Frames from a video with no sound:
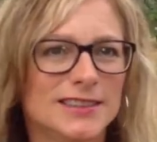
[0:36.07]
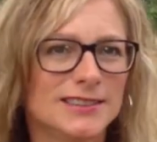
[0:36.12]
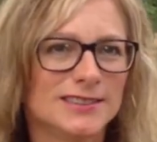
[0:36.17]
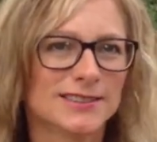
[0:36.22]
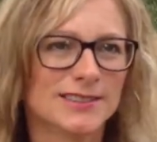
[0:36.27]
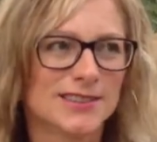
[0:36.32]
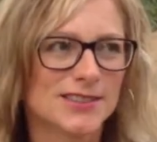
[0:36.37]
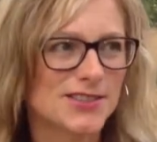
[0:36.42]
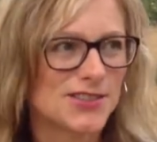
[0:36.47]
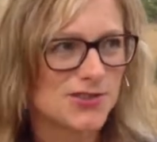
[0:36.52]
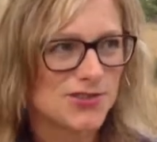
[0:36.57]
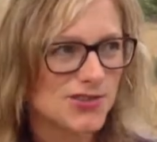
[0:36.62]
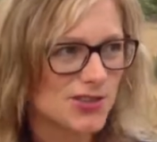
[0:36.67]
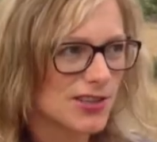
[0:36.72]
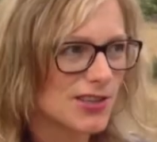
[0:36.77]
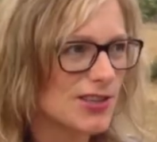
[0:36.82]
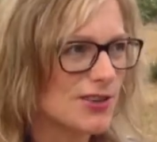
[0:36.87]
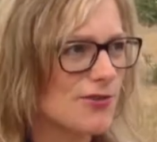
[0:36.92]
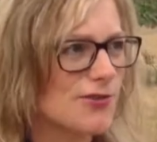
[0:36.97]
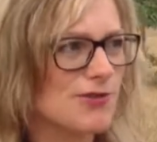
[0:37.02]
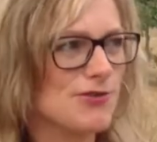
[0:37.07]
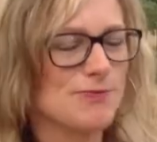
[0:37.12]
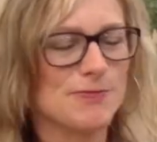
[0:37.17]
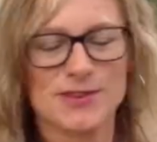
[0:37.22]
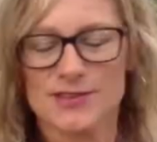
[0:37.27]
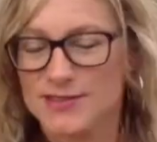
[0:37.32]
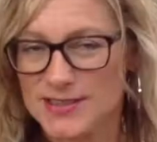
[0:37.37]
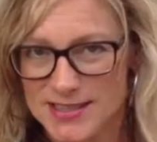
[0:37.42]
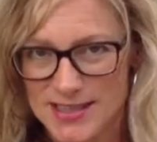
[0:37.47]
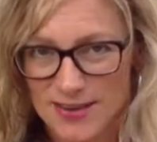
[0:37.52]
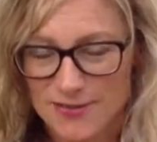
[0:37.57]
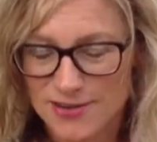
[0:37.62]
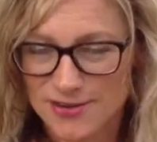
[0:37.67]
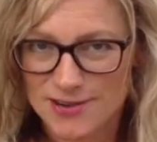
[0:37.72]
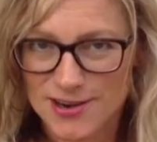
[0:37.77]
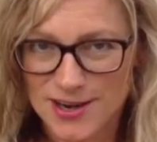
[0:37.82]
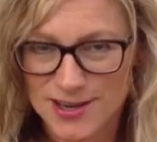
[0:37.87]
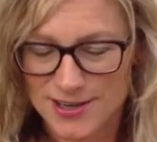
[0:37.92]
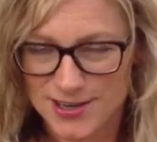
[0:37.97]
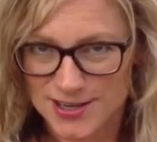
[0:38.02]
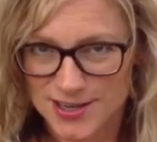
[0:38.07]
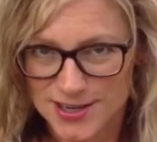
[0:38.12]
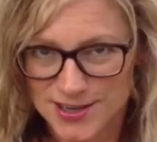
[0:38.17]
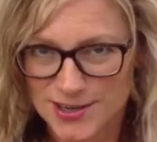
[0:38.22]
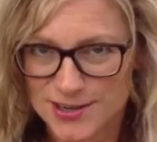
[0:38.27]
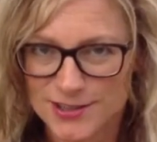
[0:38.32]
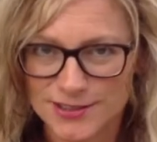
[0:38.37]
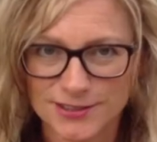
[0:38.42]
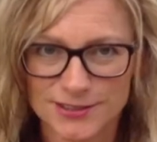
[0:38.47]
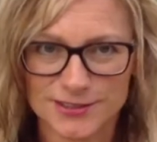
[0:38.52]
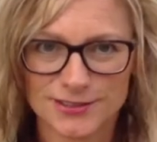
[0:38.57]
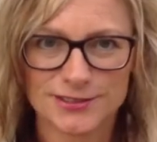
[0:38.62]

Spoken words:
There's usually a group of 7 or 8 deer